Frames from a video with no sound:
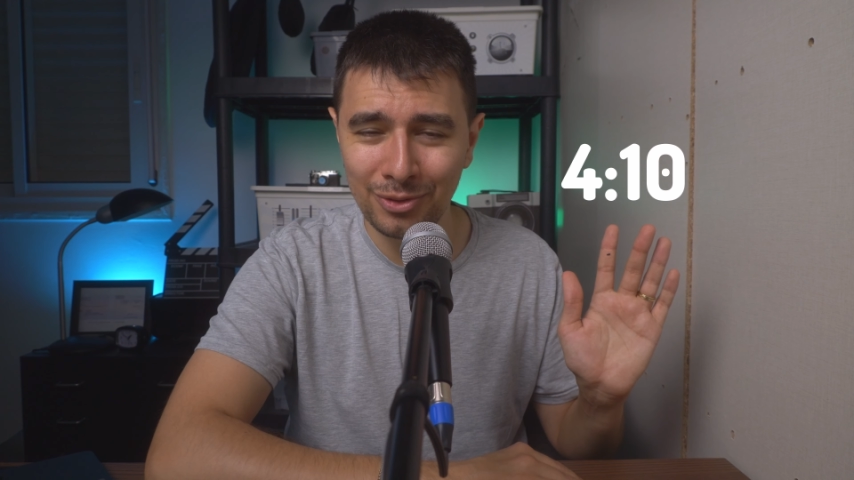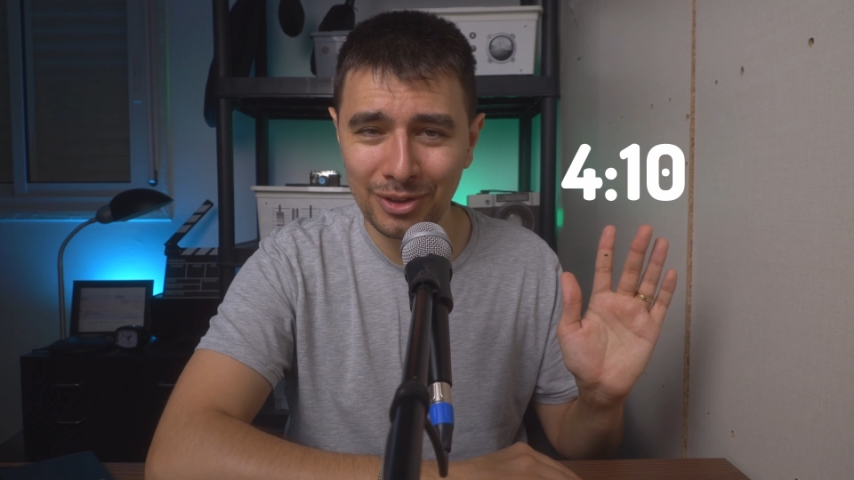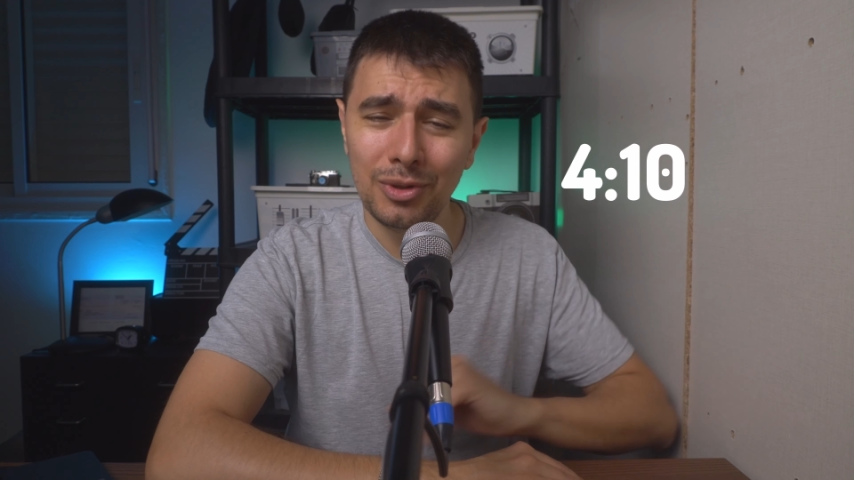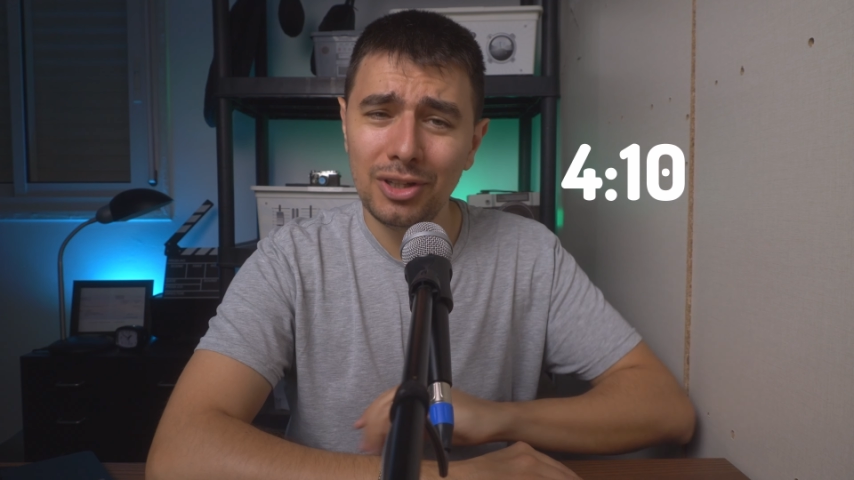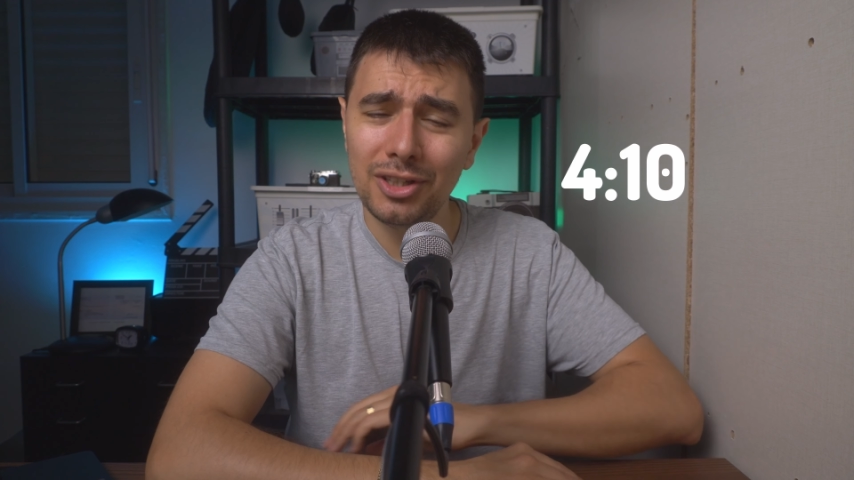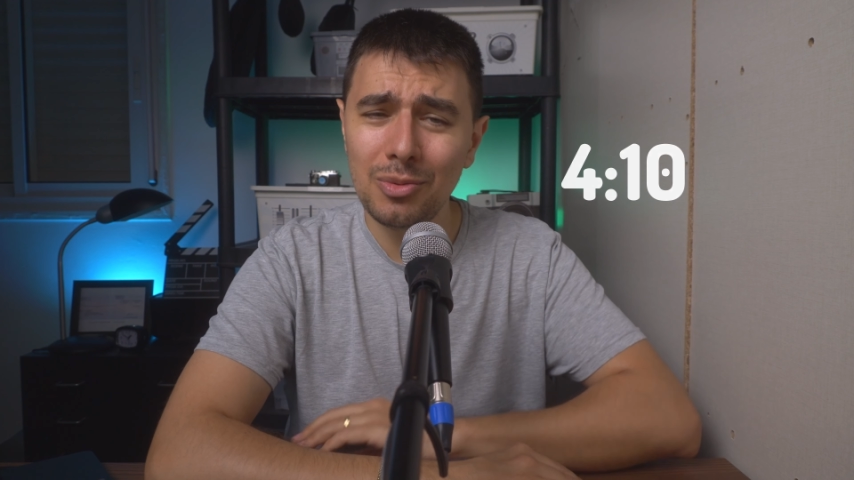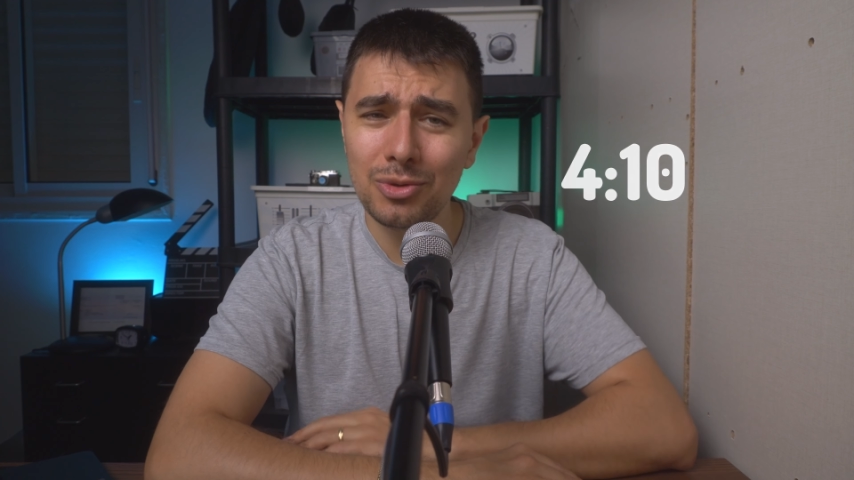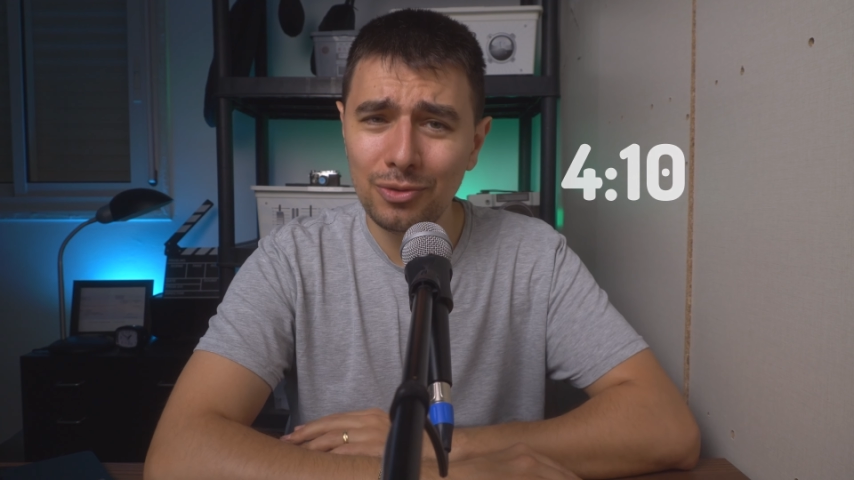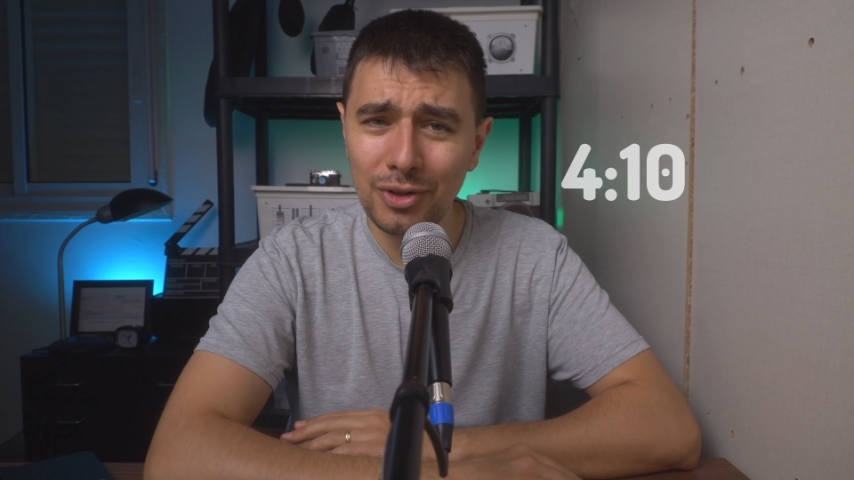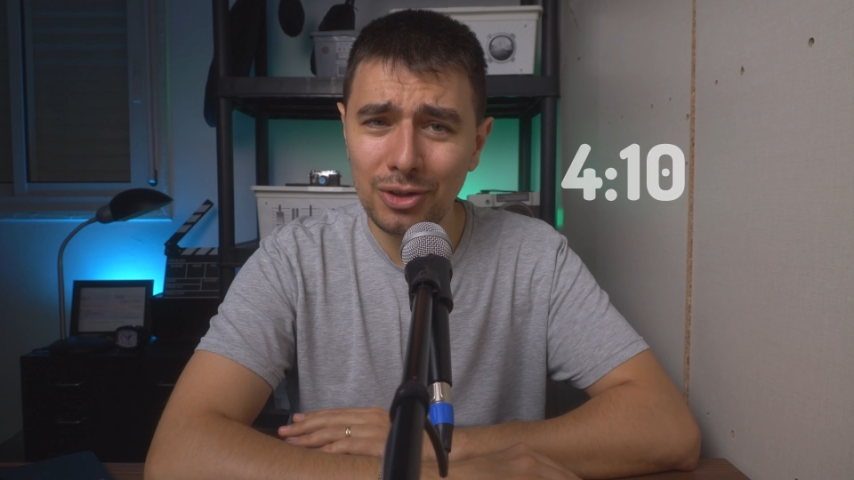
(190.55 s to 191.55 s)
So when it comes
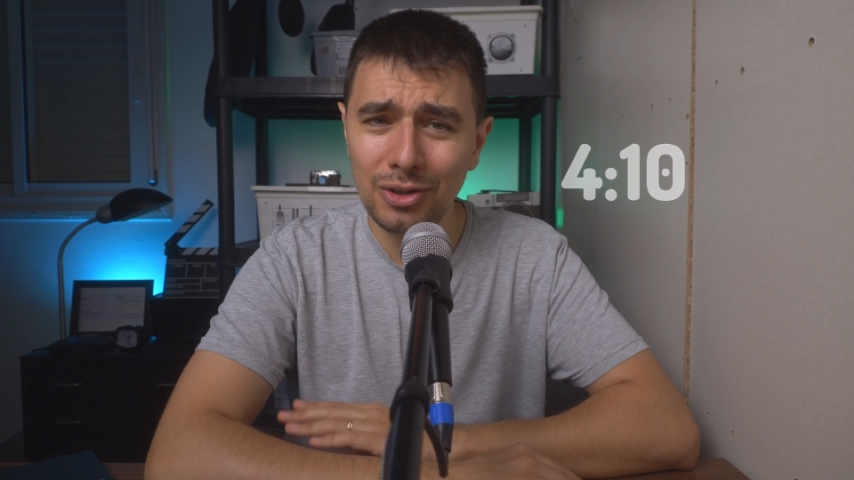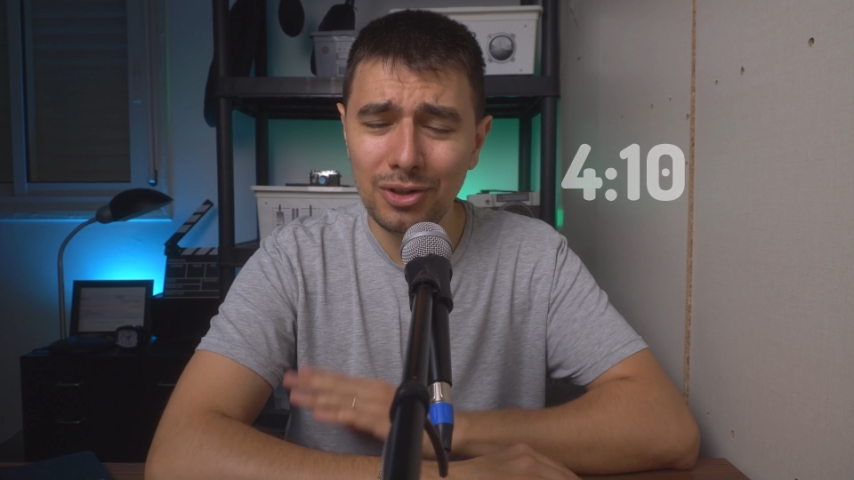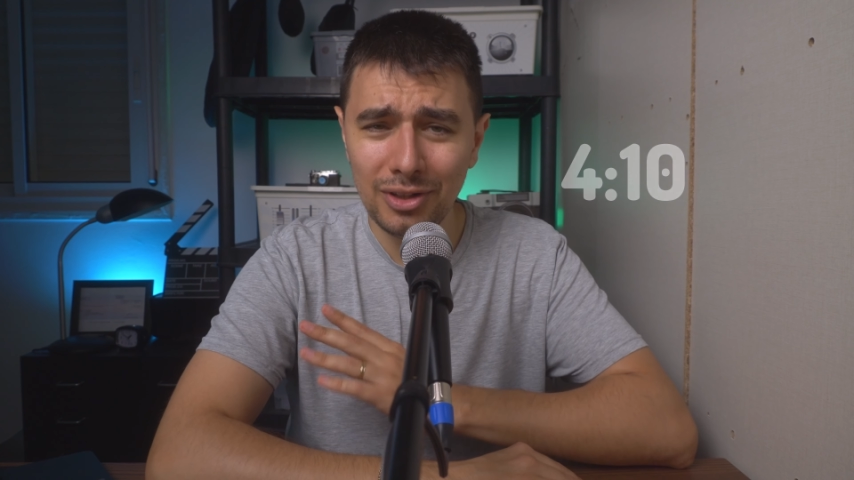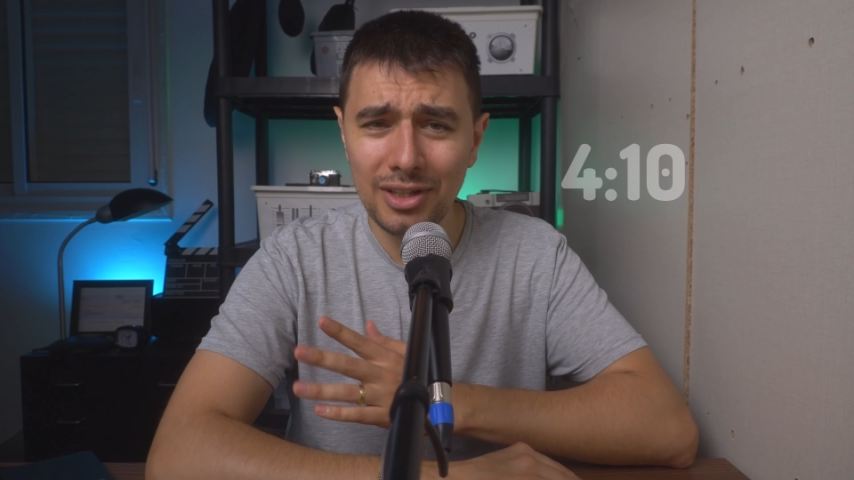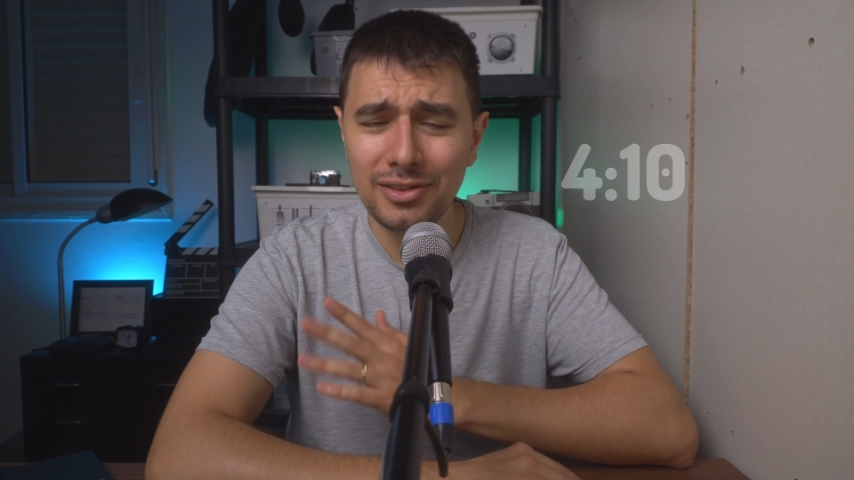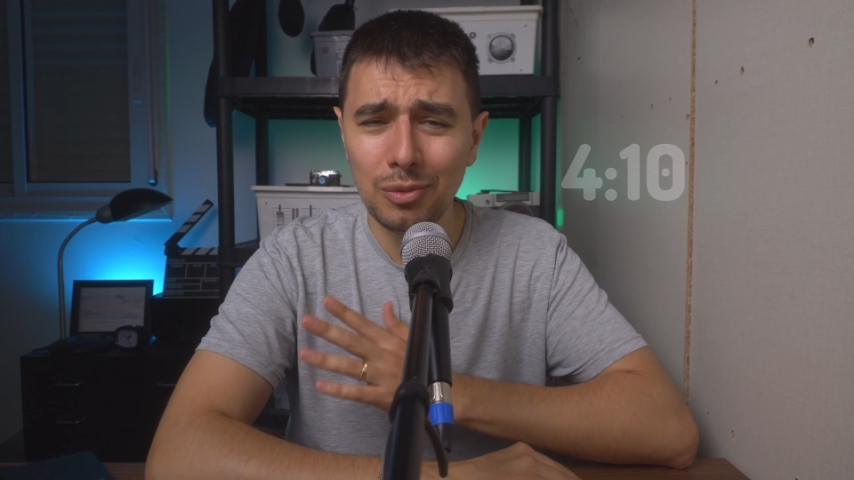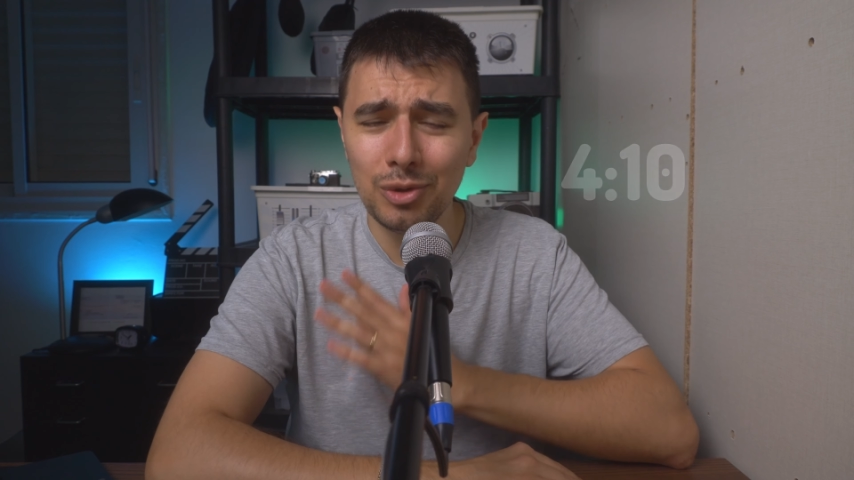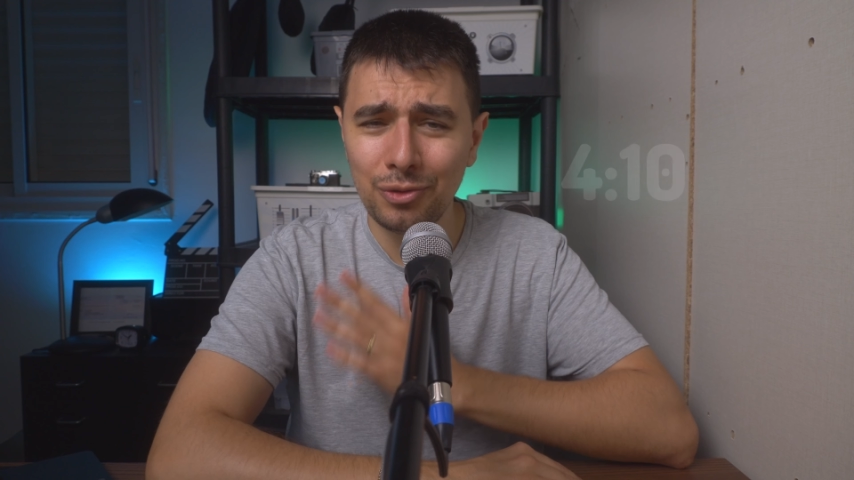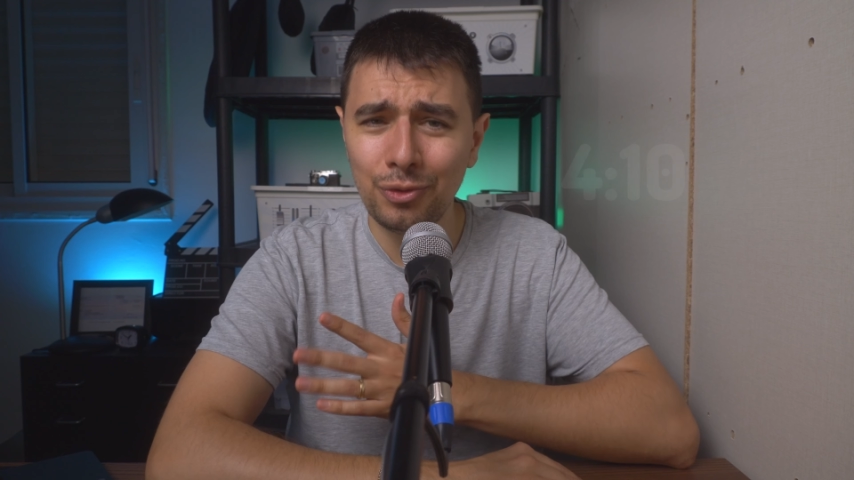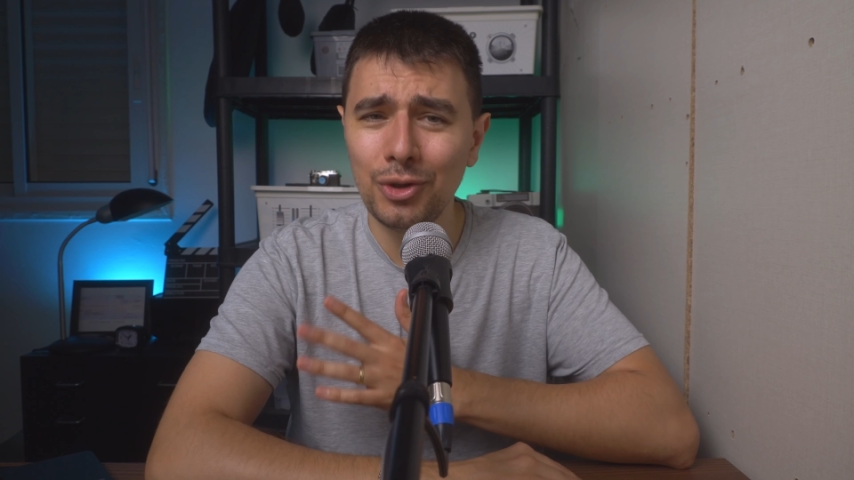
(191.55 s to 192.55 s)
to video, let's start with
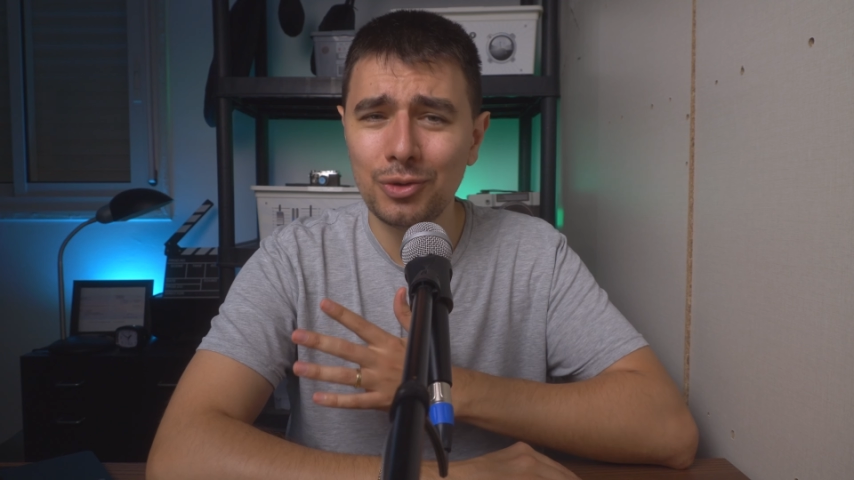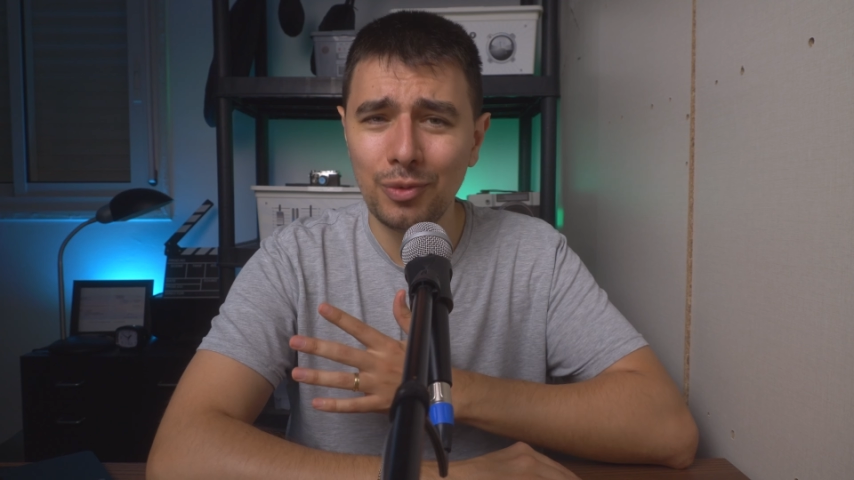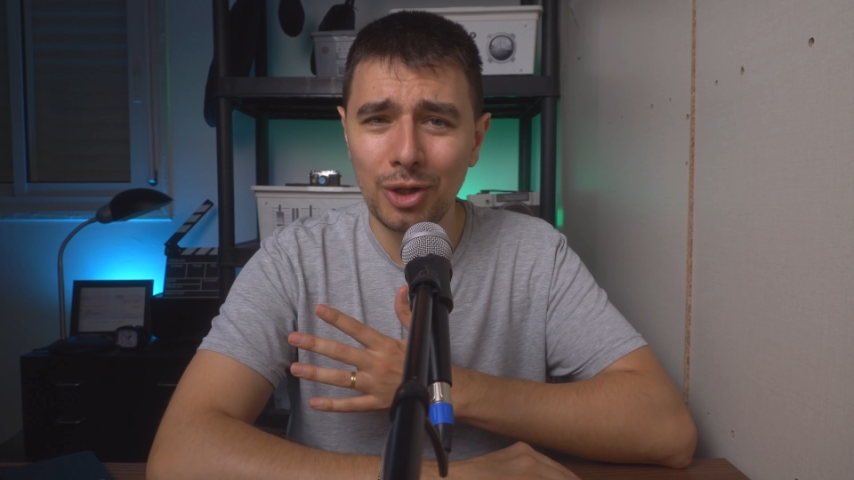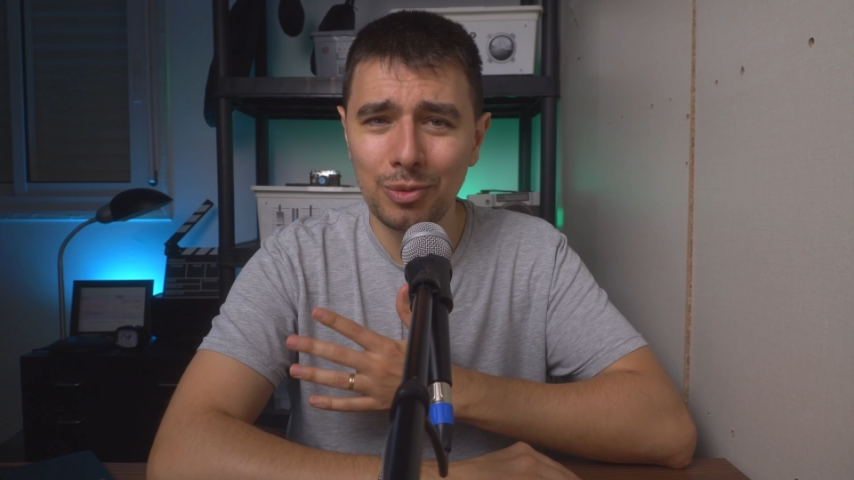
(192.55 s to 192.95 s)
the first one,